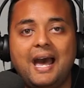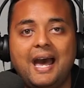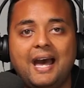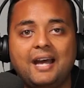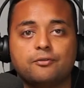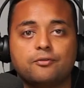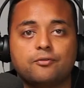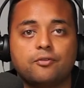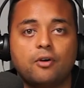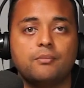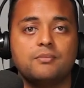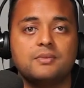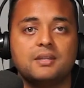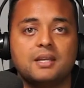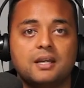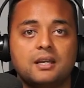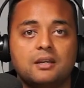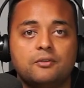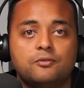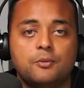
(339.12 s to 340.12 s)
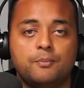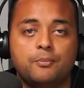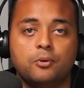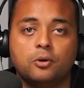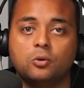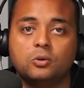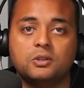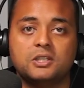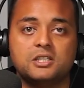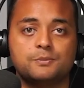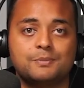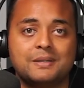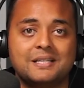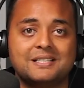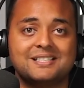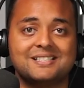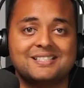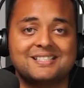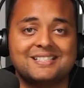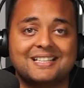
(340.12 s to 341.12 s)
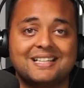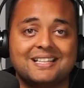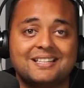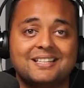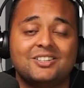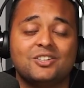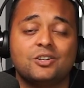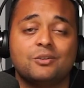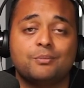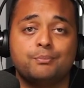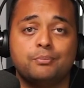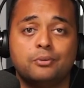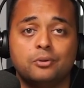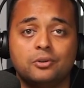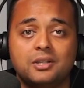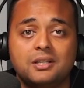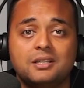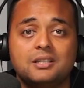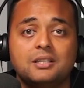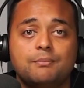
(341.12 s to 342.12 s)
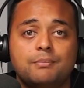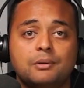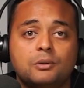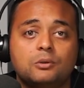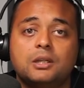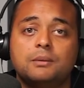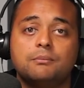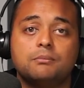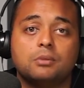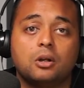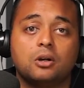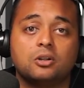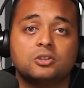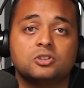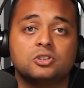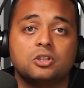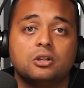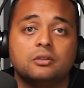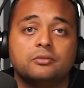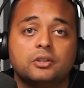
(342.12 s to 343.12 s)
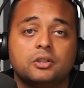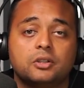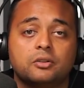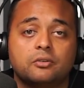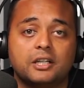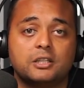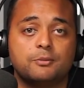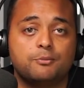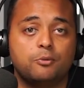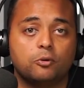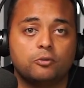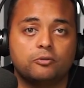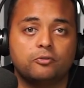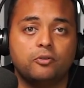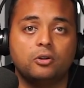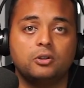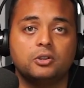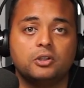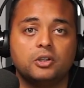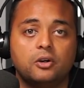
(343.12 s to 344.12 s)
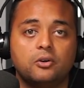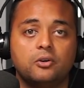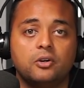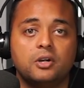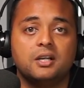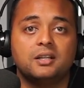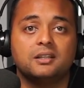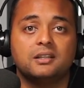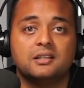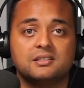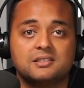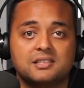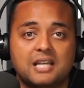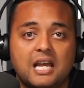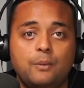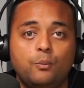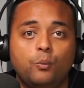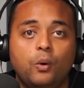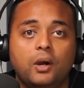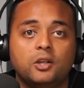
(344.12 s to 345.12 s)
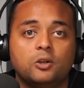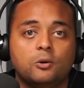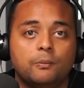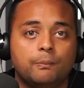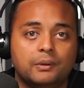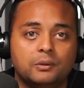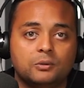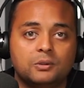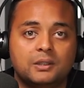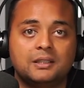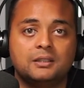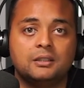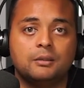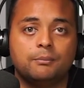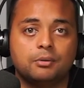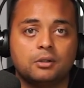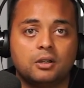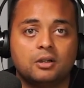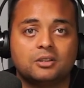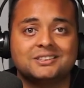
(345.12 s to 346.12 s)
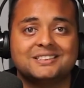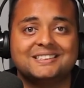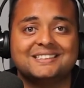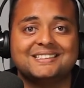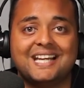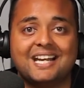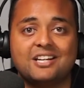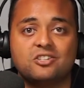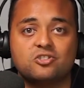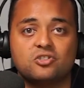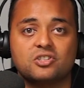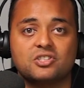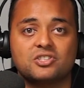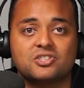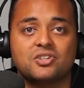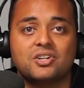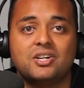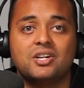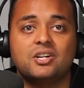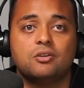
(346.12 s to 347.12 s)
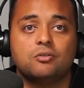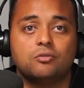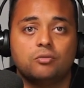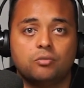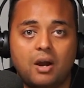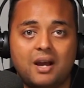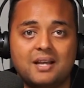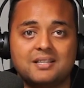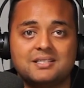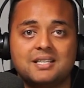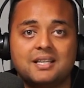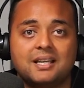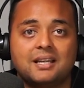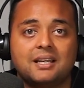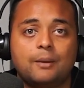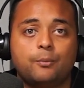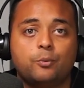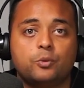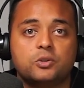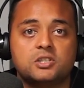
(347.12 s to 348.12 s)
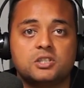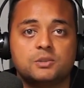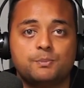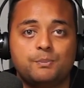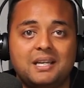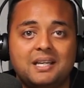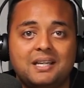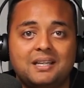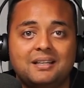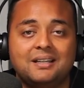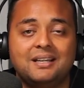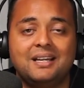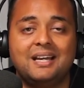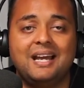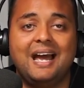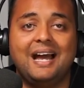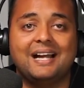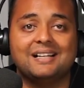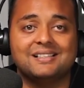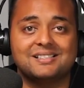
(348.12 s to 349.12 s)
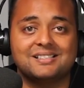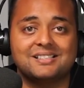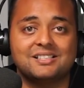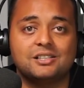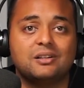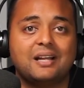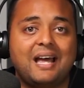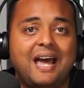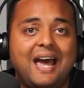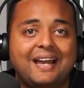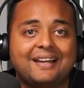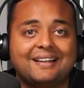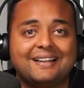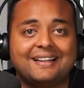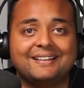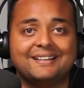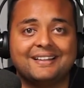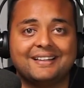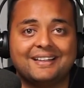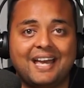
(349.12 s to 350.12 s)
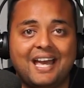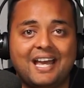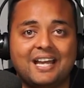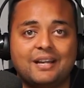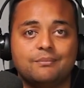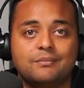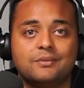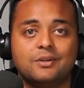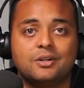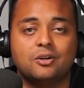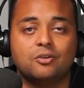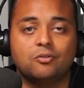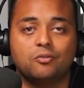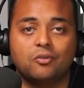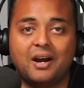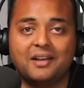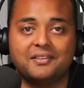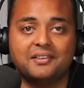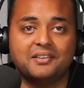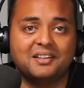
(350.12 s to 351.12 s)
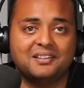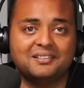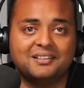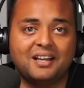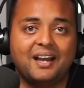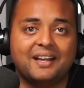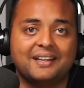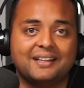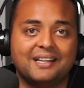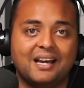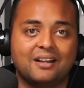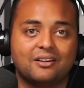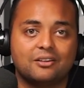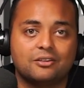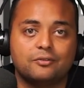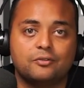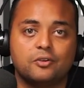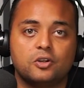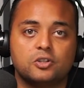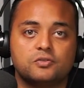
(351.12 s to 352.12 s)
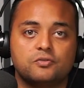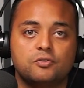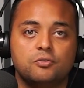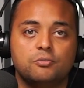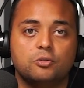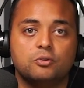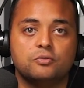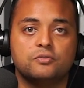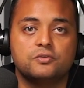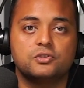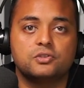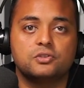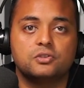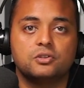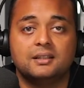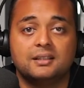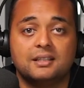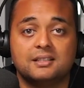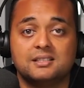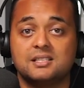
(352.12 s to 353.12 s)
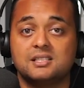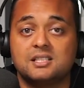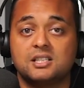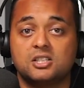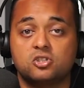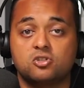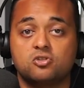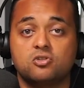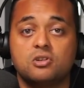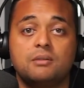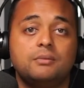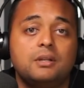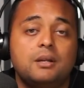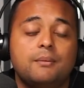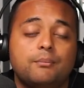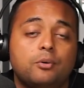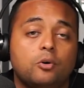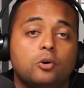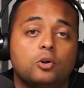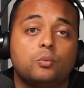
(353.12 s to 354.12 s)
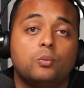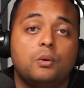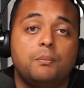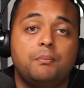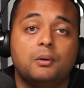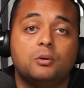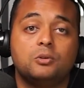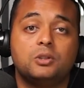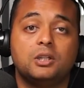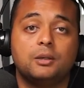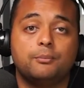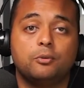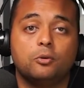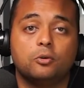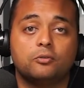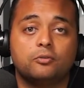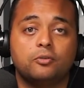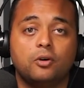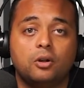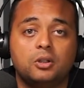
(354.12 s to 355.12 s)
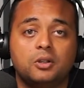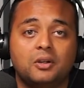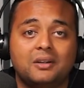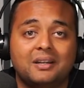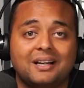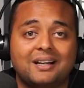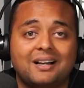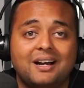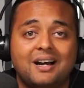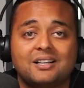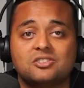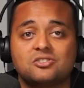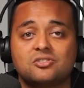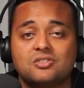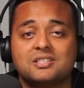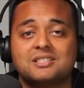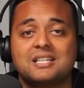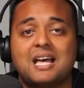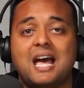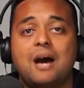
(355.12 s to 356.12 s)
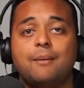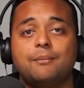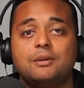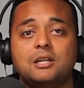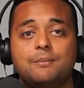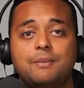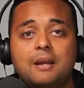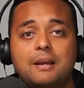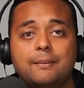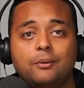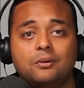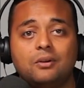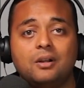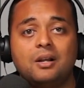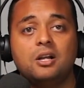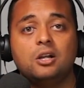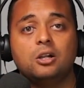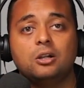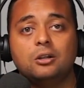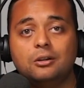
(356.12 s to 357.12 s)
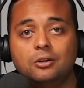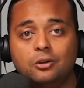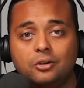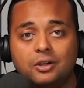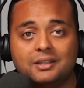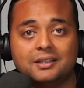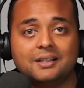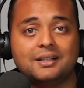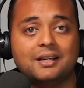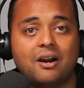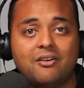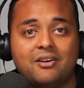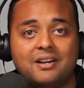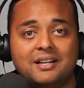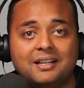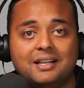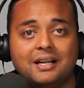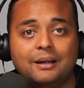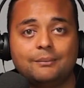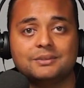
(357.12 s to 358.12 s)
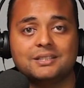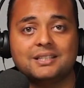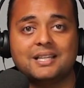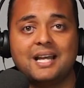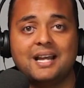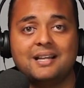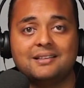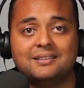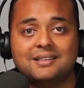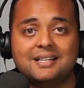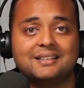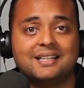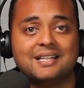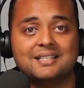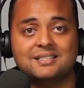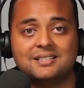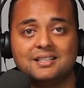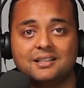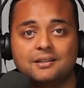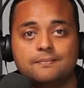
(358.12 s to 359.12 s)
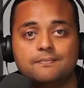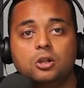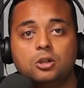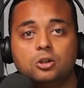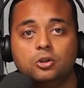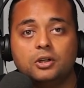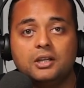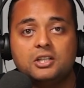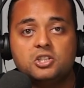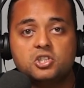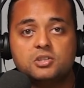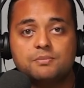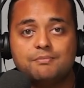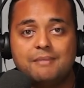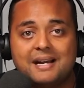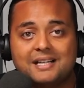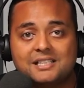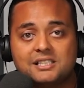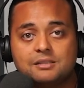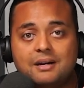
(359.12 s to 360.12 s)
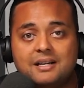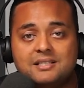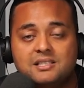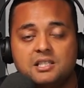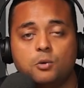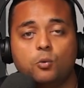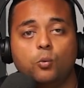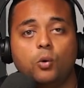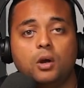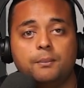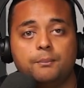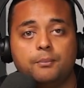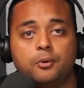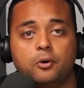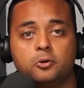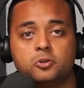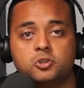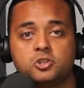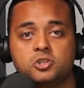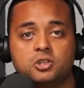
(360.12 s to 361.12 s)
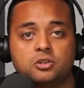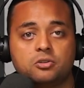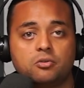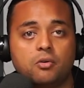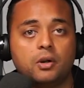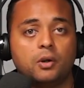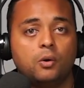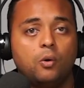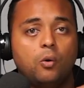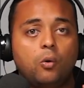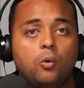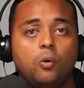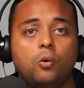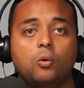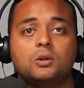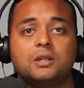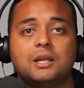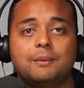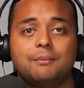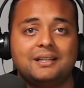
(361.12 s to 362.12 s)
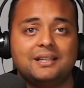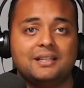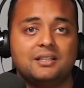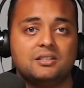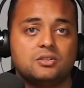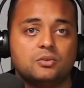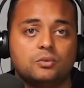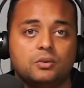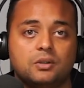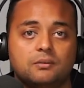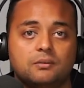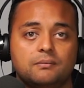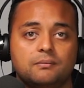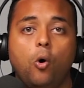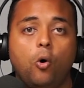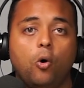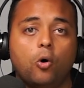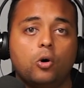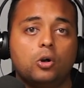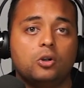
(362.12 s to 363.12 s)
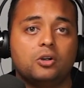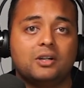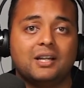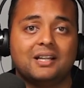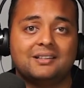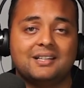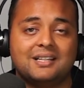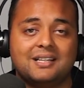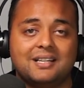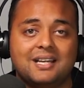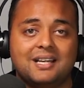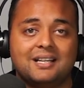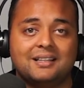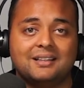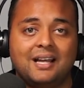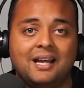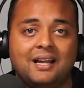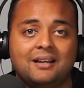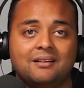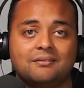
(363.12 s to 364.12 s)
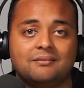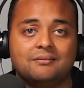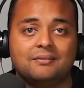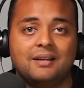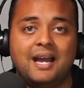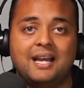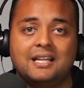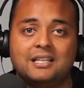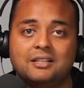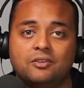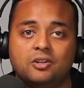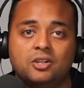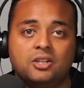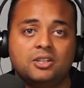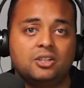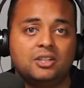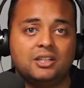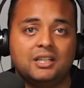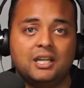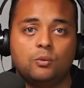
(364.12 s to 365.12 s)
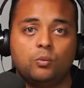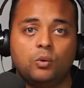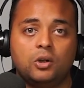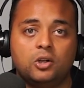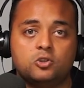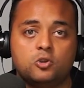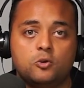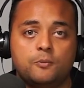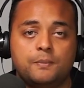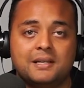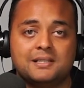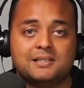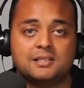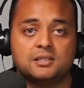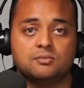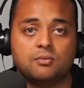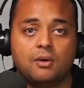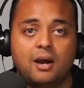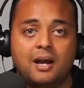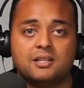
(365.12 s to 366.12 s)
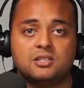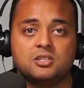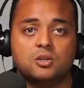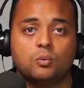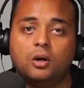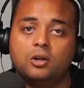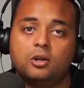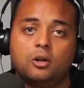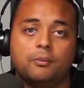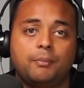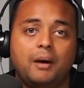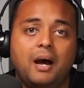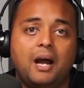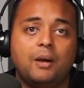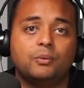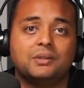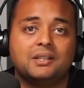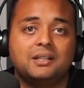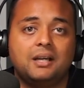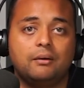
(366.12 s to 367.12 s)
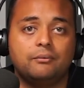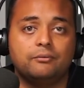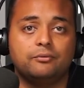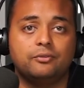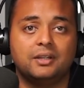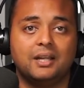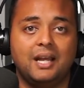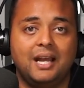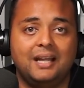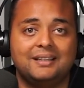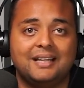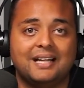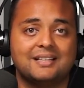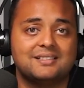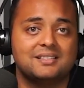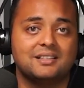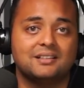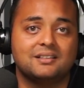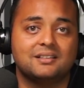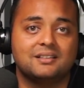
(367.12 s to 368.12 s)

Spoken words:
And from there, if you put all these pieces together, you're putting the building blocks of a correct portfolio the same way you're building the blocks in Tetris, rising it up with speed and still handling the game rather than dying out in the first few moves. This is extremely important when building a portfolio, and I can't stress how many people look at the current income today and think that's it. Look at just maximizing one purchase and throwing all their money into it. Or look at thinking that, hey, they're only going to get 1 or 2 pieces right, so why not buy with comfort and that's it.